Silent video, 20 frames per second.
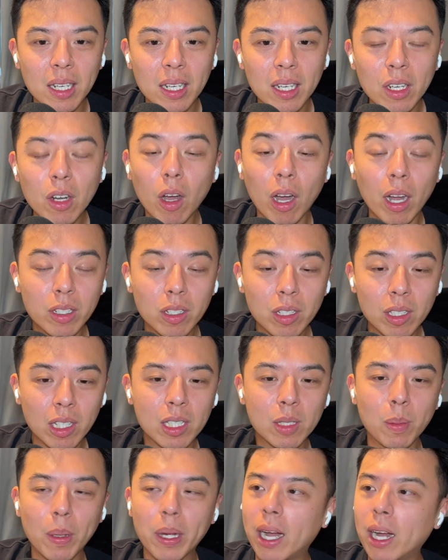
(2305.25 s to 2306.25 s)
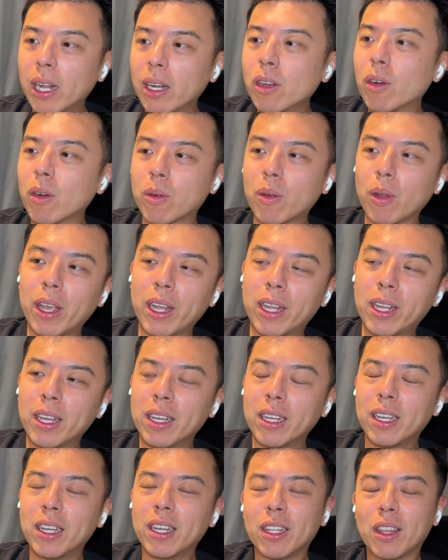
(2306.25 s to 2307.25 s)
No, I just no, like
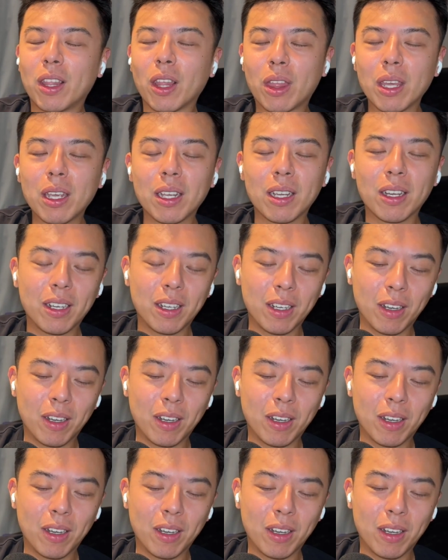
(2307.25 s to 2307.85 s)
the thing.